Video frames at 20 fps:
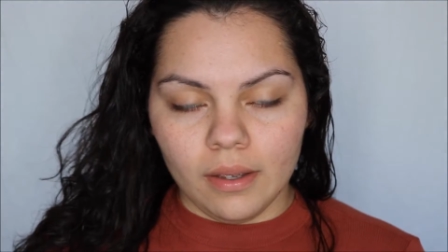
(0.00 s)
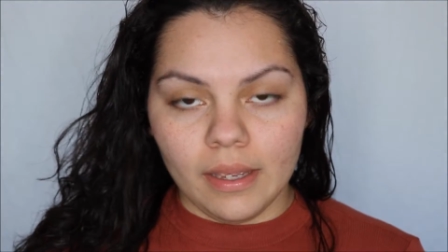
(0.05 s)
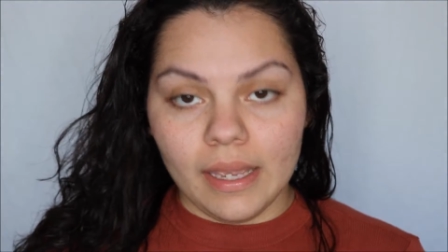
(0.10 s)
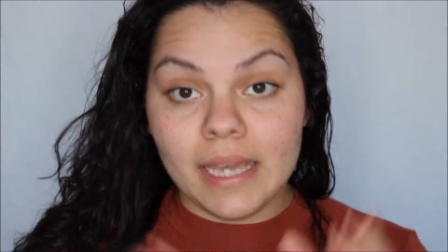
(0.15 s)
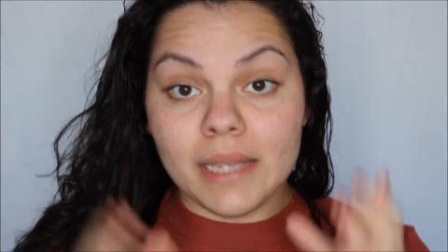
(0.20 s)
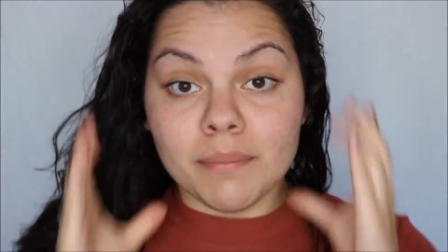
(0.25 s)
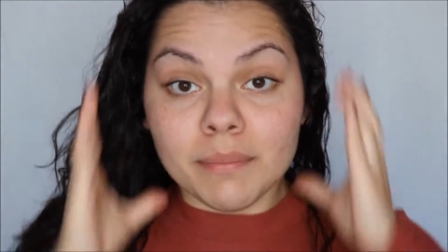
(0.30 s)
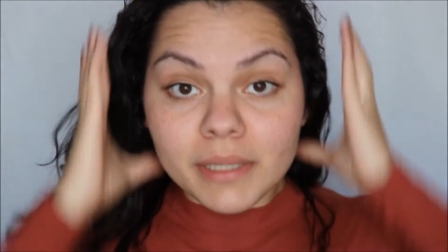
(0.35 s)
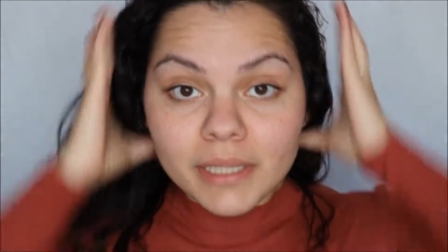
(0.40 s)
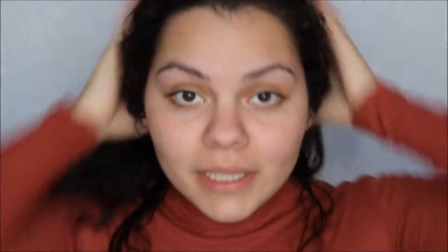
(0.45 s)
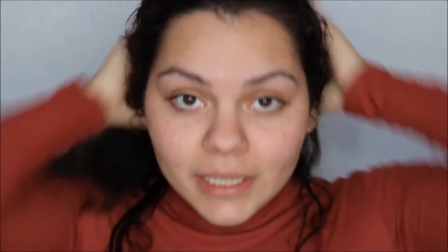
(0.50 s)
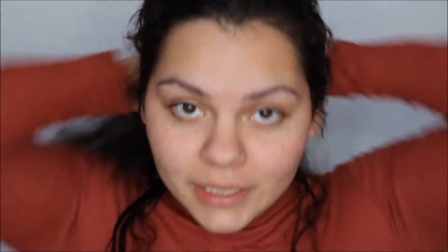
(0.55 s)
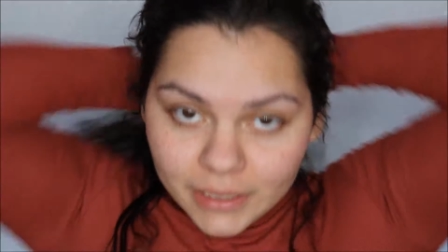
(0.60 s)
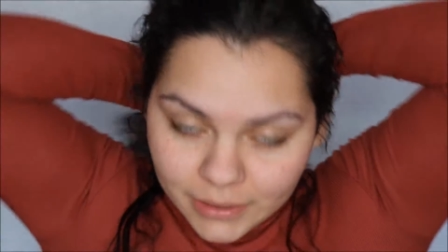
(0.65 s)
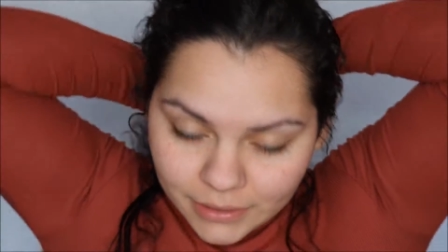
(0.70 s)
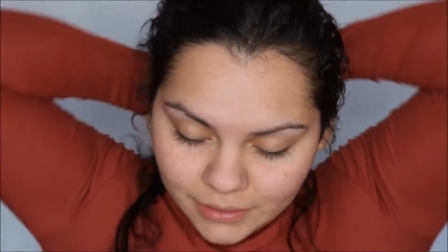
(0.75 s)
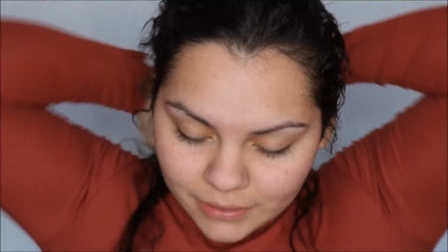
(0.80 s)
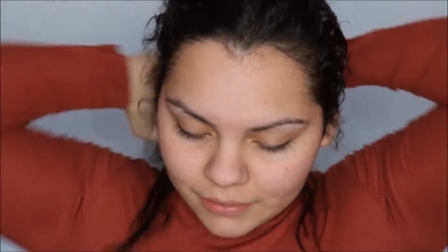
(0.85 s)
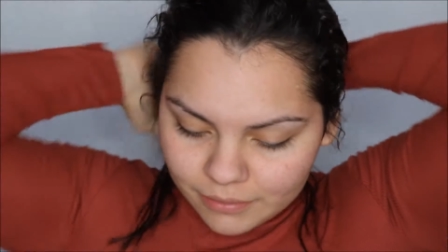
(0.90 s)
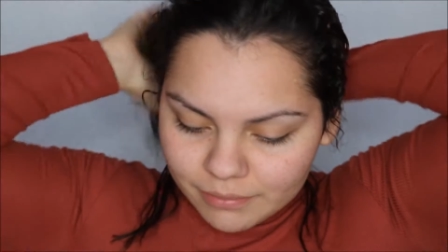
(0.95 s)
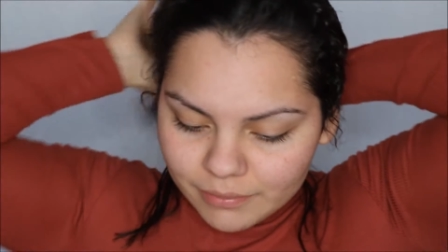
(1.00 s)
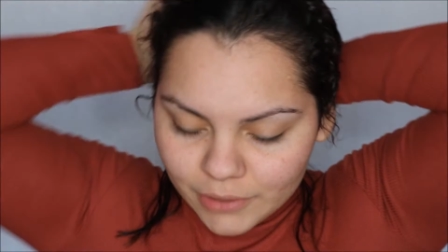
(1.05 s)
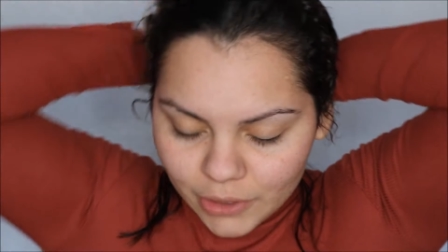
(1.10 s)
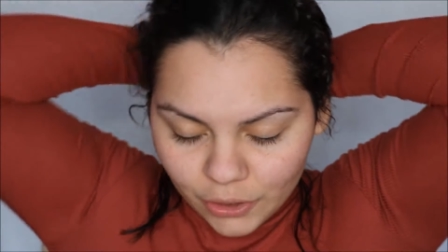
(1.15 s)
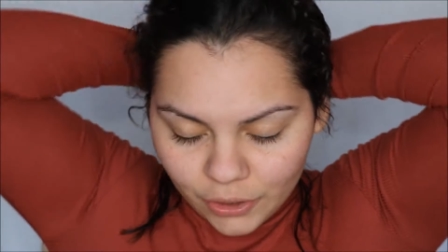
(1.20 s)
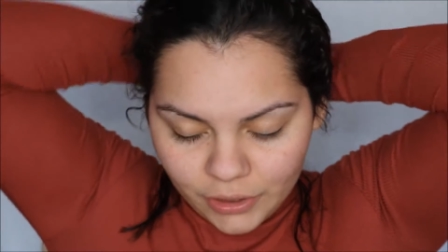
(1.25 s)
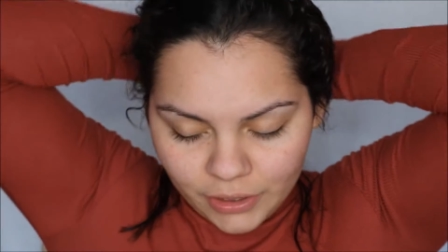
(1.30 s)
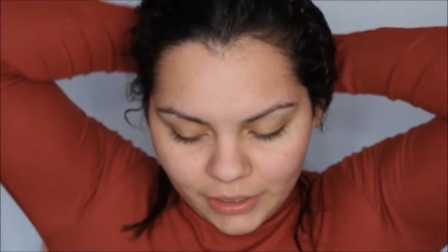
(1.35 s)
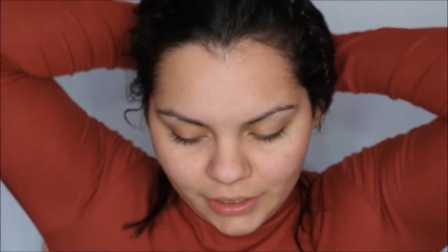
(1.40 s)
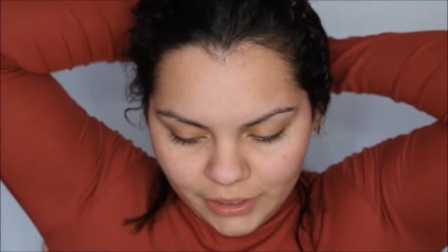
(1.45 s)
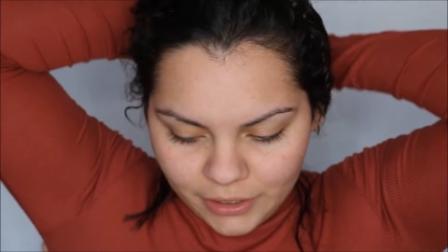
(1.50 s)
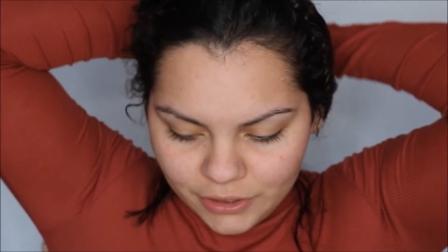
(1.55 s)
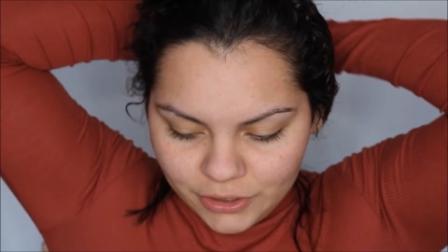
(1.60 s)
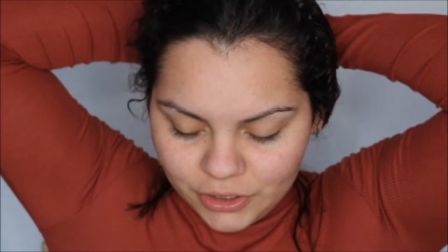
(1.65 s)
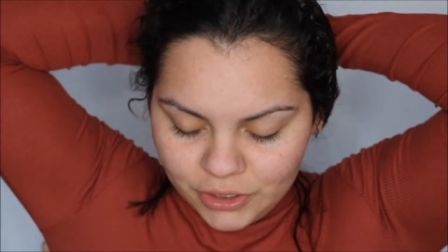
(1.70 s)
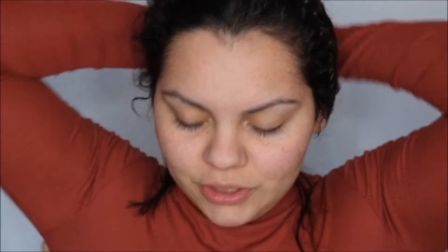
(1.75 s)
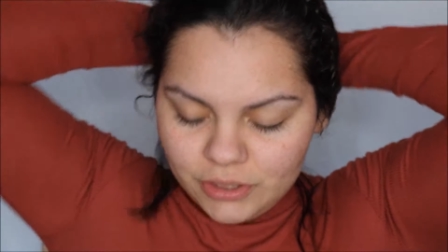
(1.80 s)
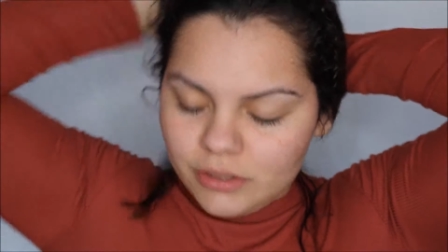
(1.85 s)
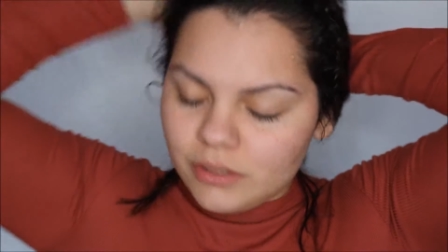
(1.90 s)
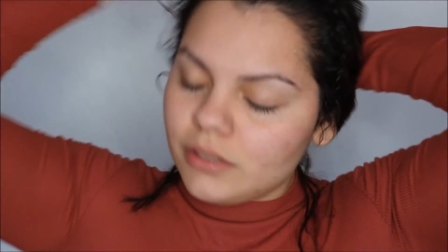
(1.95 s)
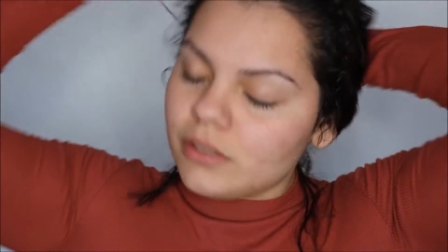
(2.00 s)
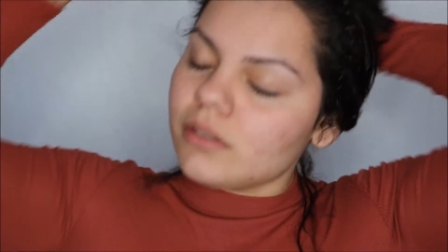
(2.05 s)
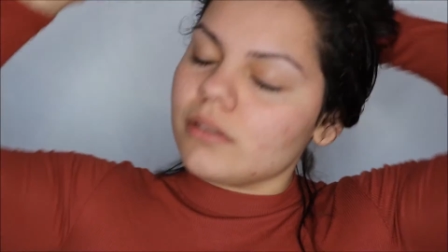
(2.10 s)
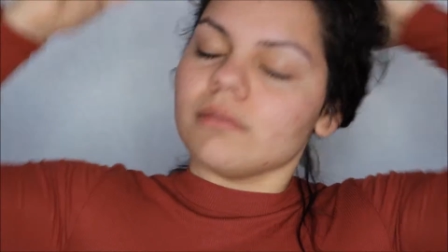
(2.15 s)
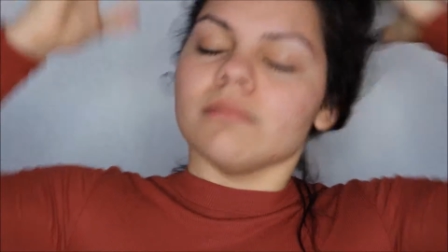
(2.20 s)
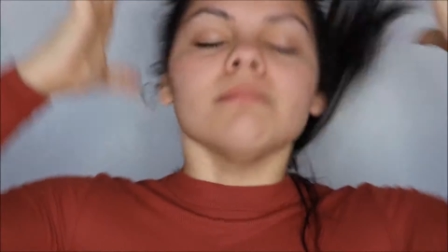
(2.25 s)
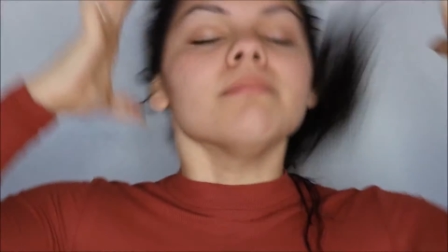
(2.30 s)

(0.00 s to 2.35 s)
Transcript: and because curly hair is just